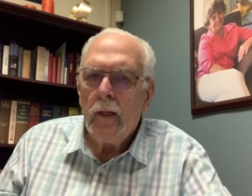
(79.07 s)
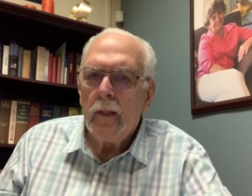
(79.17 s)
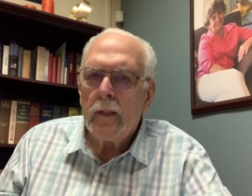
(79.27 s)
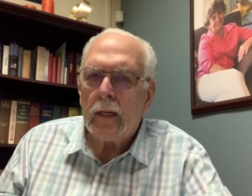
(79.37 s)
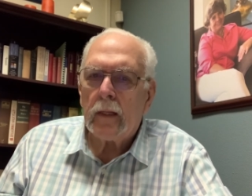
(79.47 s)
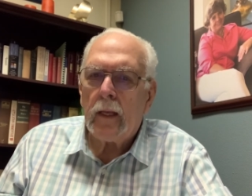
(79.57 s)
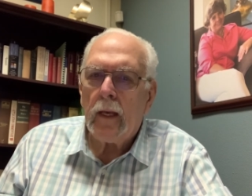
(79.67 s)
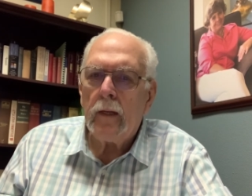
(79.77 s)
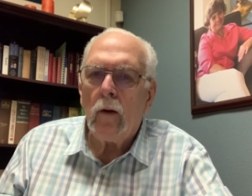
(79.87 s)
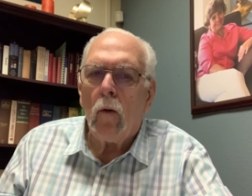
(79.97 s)
that
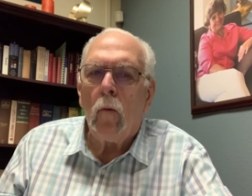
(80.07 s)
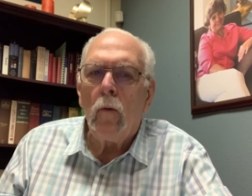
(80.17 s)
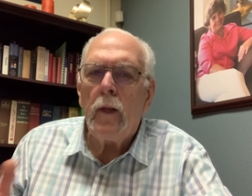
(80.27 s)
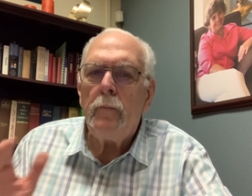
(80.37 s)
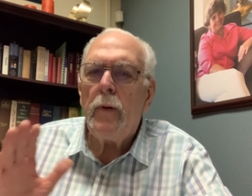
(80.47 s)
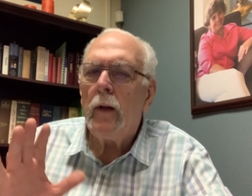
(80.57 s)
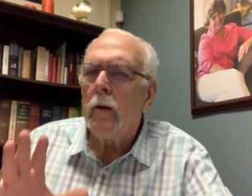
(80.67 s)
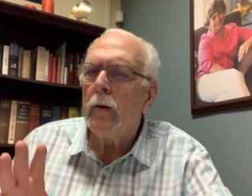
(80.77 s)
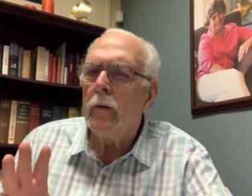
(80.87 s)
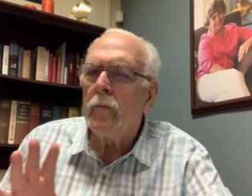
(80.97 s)
can only be
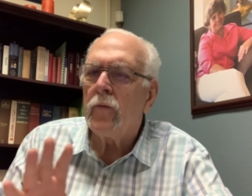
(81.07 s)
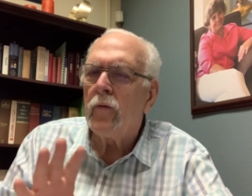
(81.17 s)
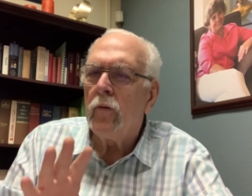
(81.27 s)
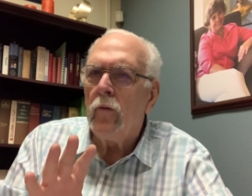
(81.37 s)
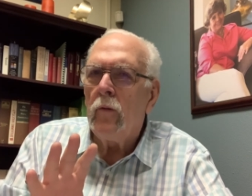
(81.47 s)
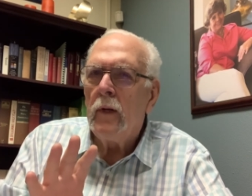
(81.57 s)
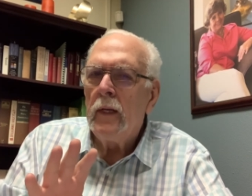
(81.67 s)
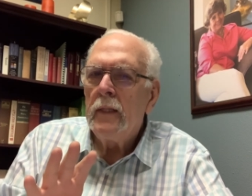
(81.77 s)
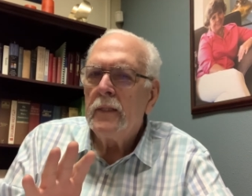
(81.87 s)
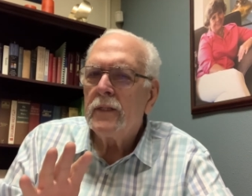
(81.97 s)
learned through
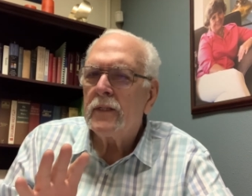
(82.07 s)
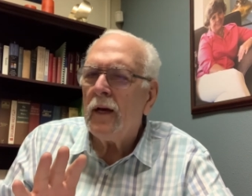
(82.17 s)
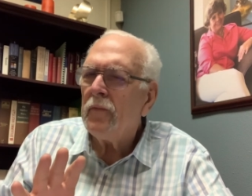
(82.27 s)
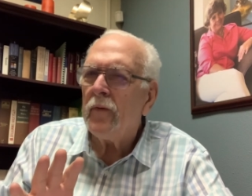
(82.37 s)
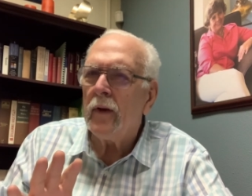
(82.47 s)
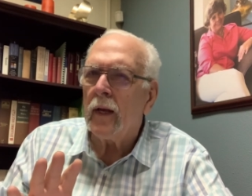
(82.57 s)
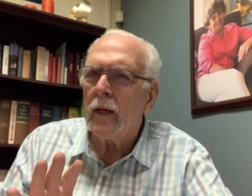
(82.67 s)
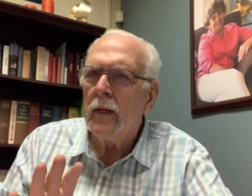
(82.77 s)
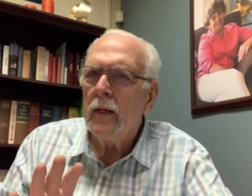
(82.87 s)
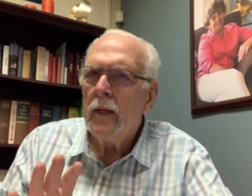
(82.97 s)
suffering.
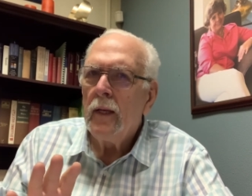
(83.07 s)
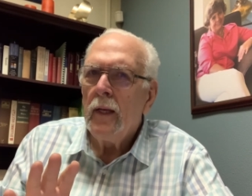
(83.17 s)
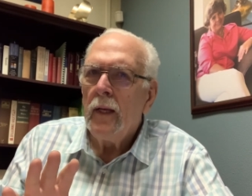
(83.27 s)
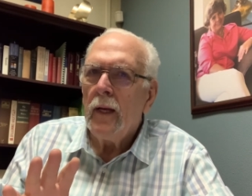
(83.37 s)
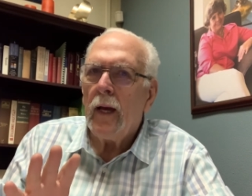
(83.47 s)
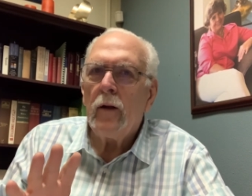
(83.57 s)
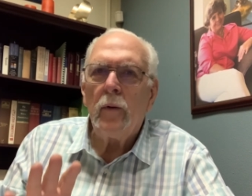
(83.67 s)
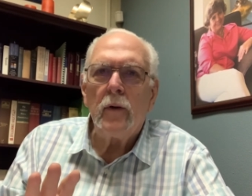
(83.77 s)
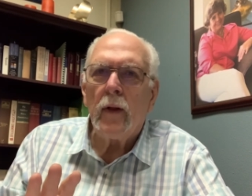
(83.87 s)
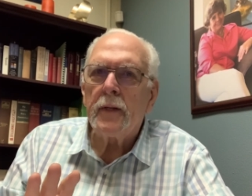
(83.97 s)
I know we
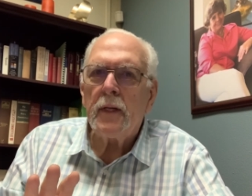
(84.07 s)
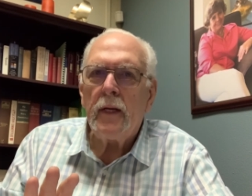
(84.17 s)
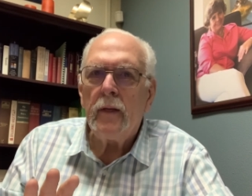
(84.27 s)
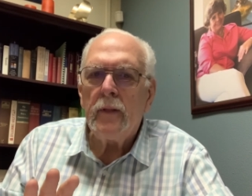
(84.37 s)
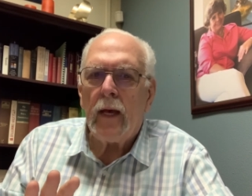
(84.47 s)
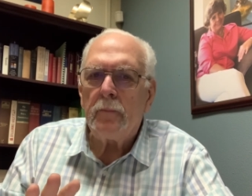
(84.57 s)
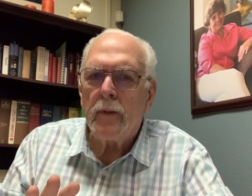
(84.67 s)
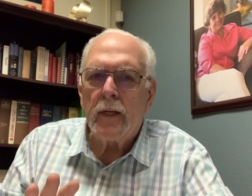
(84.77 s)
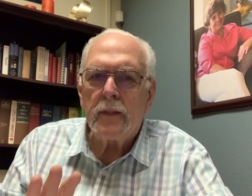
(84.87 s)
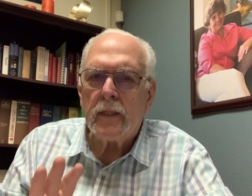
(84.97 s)
don't like to hear that, but
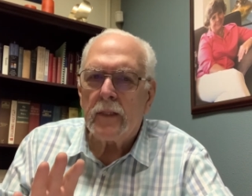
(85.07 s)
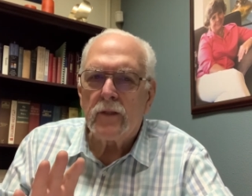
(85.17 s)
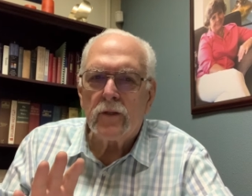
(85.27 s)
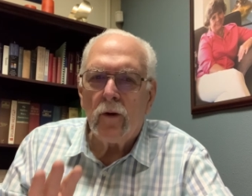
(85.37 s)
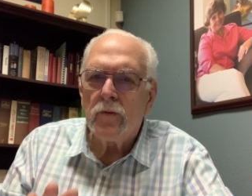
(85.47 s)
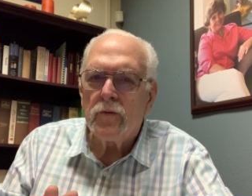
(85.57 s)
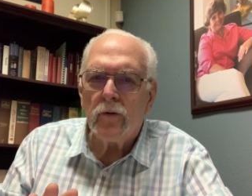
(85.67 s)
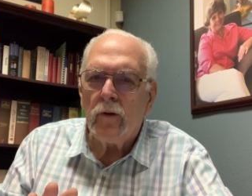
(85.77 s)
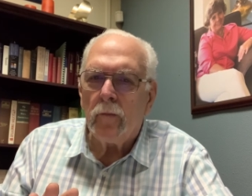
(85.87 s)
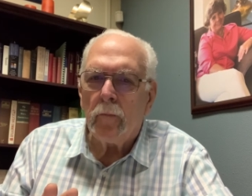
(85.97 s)
it's it's so
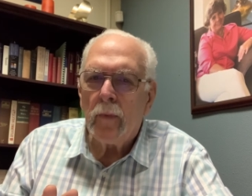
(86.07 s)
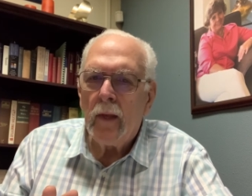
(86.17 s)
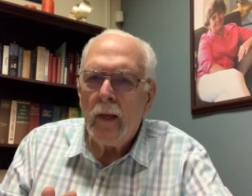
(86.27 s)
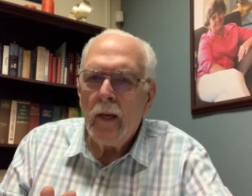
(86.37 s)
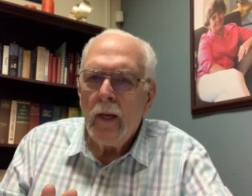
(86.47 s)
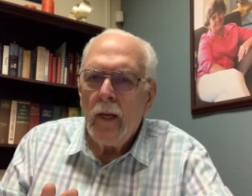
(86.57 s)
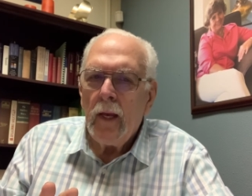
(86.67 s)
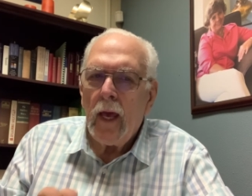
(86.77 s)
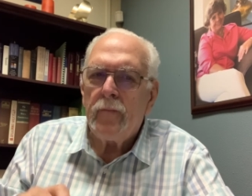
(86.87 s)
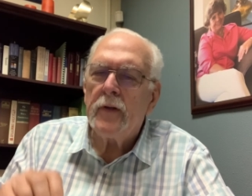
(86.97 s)
true.
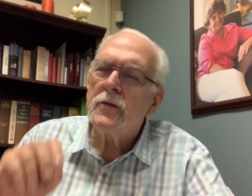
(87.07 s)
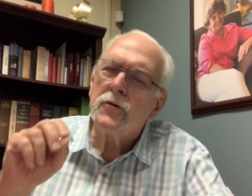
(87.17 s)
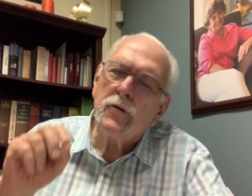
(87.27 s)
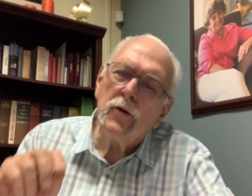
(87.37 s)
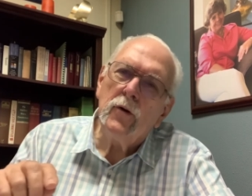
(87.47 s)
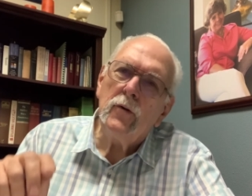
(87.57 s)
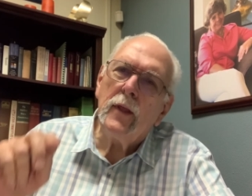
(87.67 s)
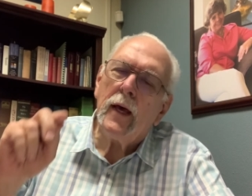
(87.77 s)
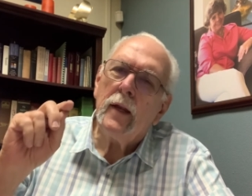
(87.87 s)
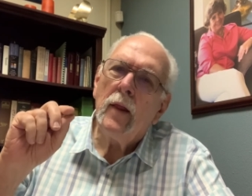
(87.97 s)
If it's true
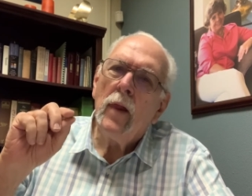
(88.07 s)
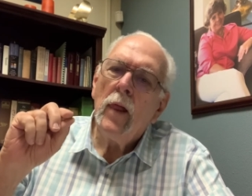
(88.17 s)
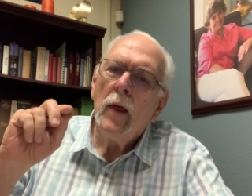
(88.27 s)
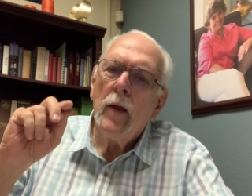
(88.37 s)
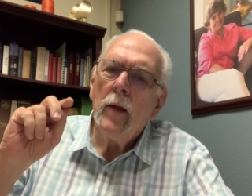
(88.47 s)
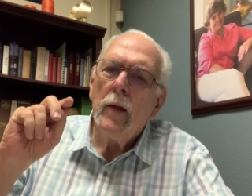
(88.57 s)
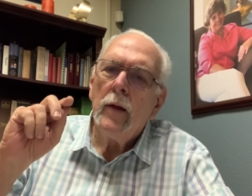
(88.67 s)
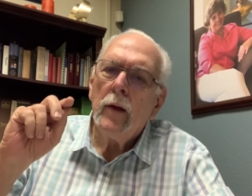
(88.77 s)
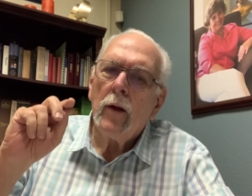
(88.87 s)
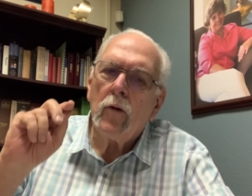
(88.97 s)
that
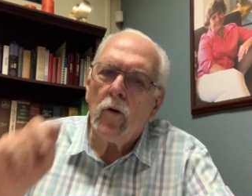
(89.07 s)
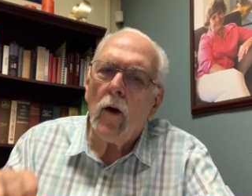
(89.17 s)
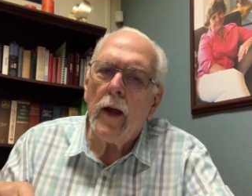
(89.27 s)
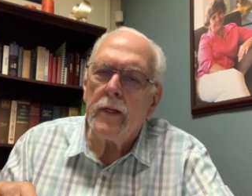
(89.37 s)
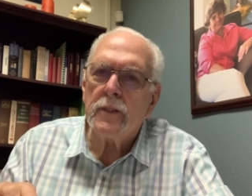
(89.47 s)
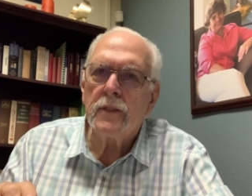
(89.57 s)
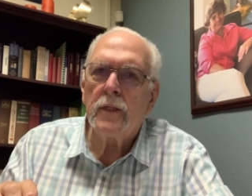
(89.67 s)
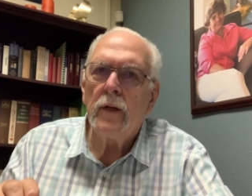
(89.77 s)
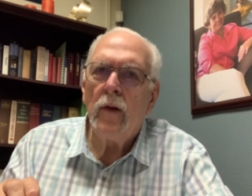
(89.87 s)
Christ,